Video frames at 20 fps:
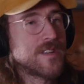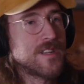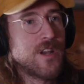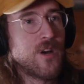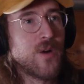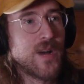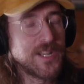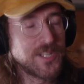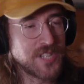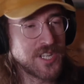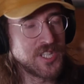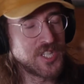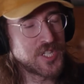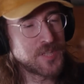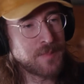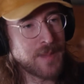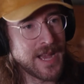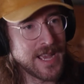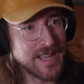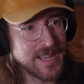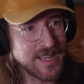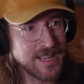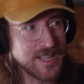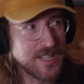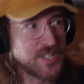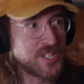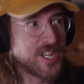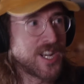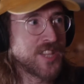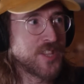No, I said Spy
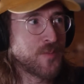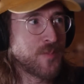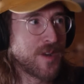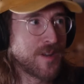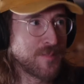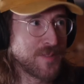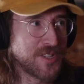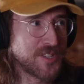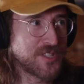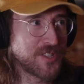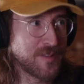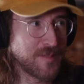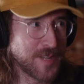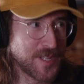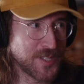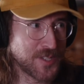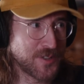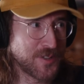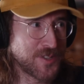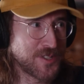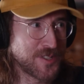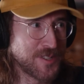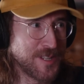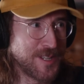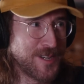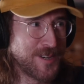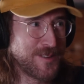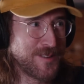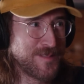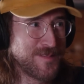Kids, not the one with Sylvester
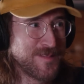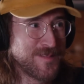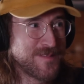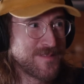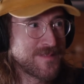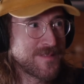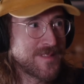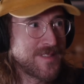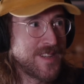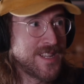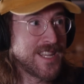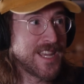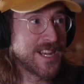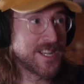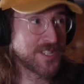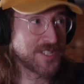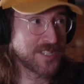Stallone. And yes,